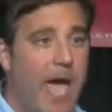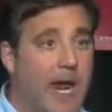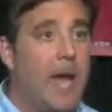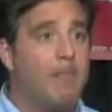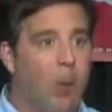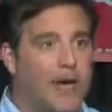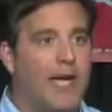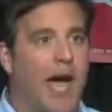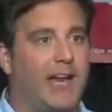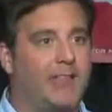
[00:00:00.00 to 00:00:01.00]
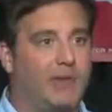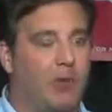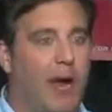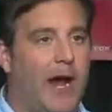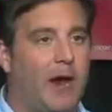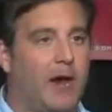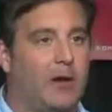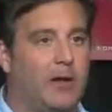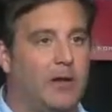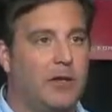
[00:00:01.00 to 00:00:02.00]
and I boycotted the prayer,
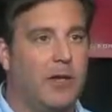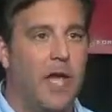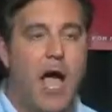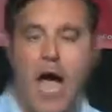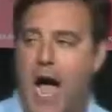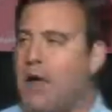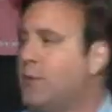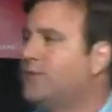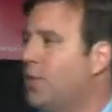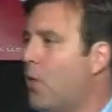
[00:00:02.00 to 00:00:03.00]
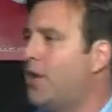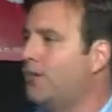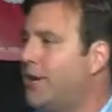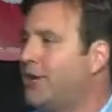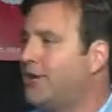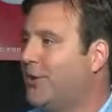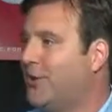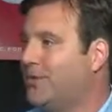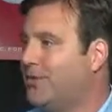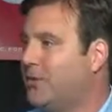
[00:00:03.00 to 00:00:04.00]
I was the one
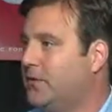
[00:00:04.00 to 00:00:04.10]
ridiculed.